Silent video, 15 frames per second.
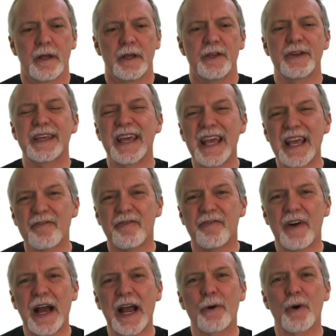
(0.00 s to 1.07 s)
You can't
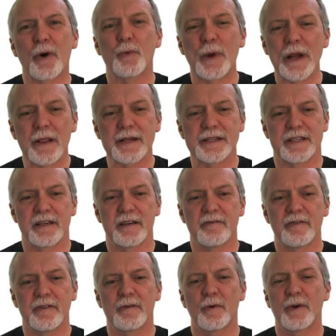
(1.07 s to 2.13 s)
fire a relative
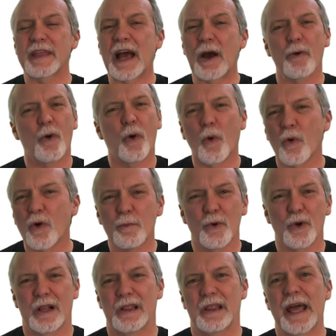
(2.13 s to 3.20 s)
without horrible
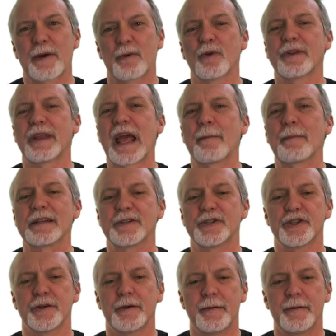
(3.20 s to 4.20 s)
collateral damage.